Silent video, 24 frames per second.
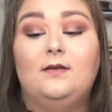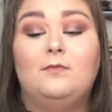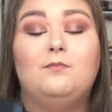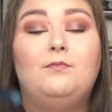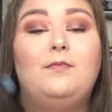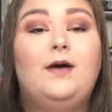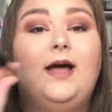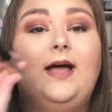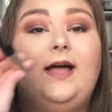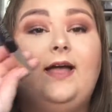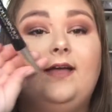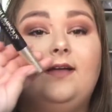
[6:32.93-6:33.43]

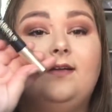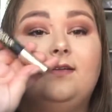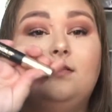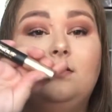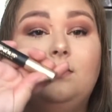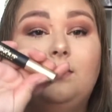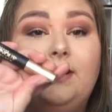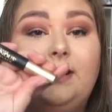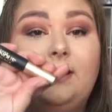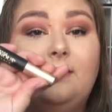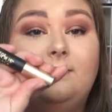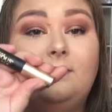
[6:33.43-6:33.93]
my
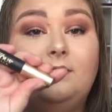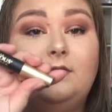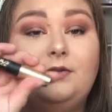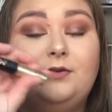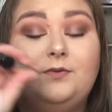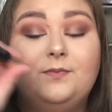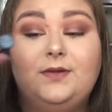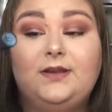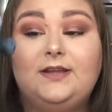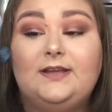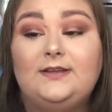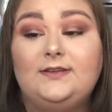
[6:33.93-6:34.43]
L'Oreal
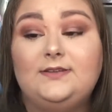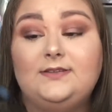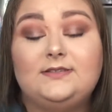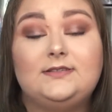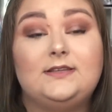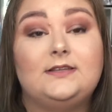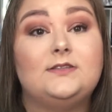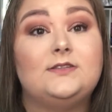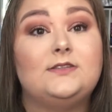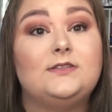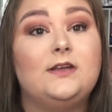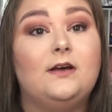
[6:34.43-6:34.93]
Voluminous,
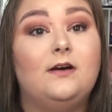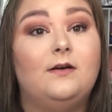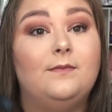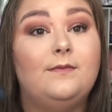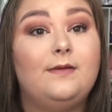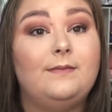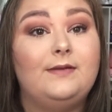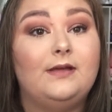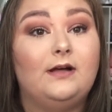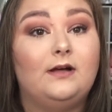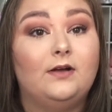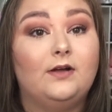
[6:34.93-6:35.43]
and so
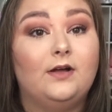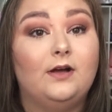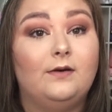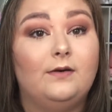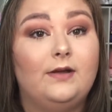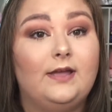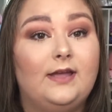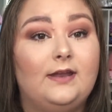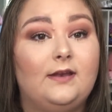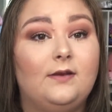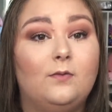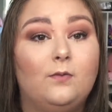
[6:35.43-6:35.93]
maybe I'll go
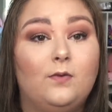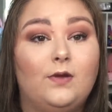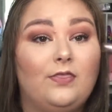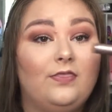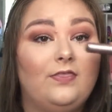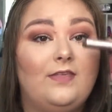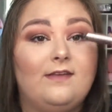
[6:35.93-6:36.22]
in with